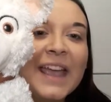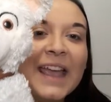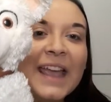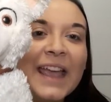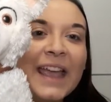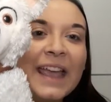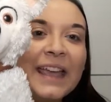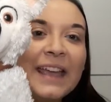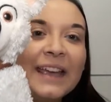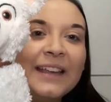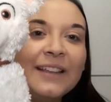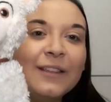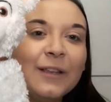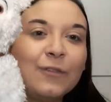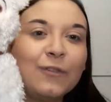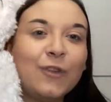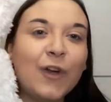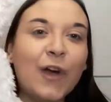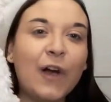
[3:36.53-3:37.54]
He is
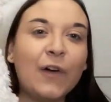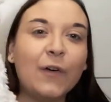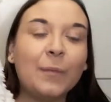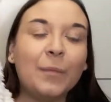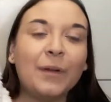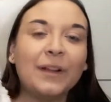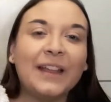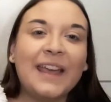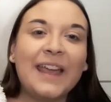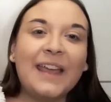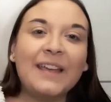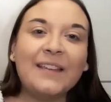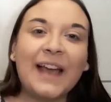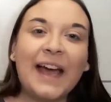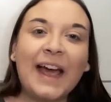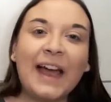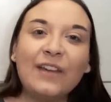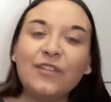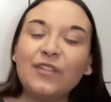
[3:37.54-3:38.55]
adorable. He's
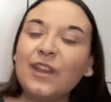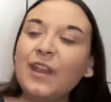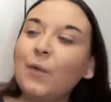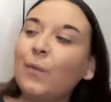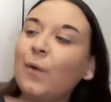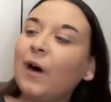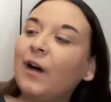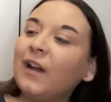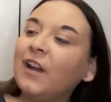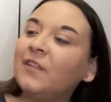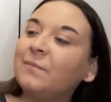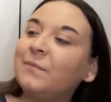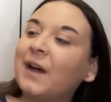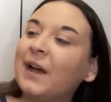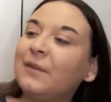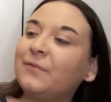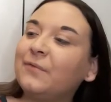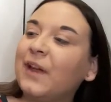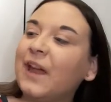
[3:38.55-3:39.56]
actually one of
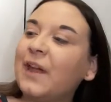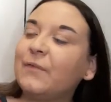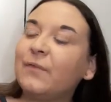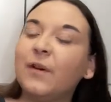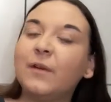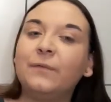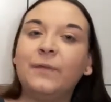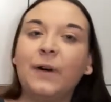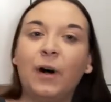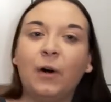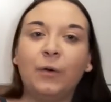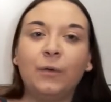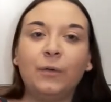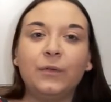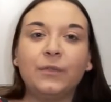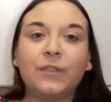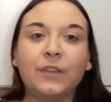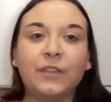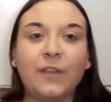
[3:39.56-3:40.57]
my favourite
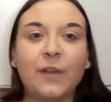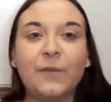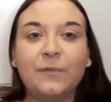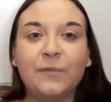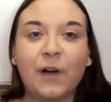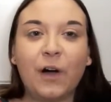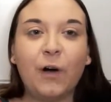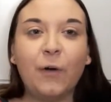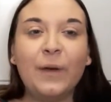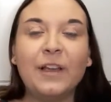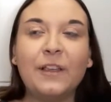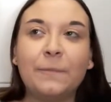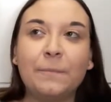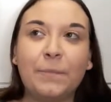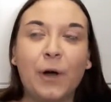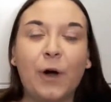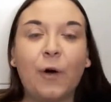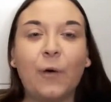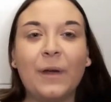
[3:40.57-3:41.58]
Bolts. So Volt is
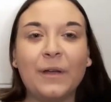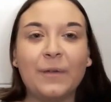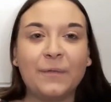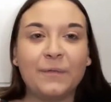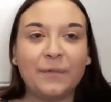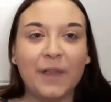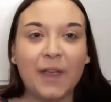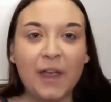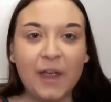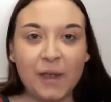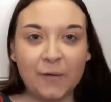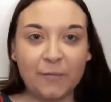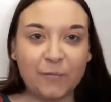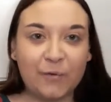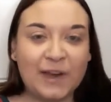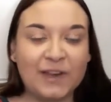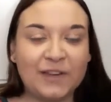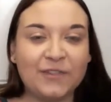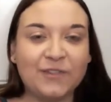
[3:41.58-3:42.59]
Bolt in
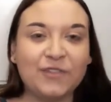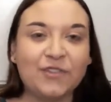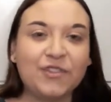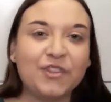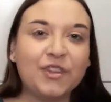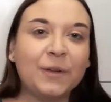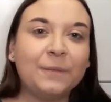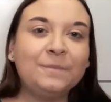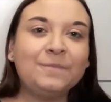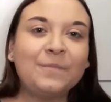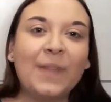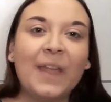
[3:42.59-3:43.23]
French.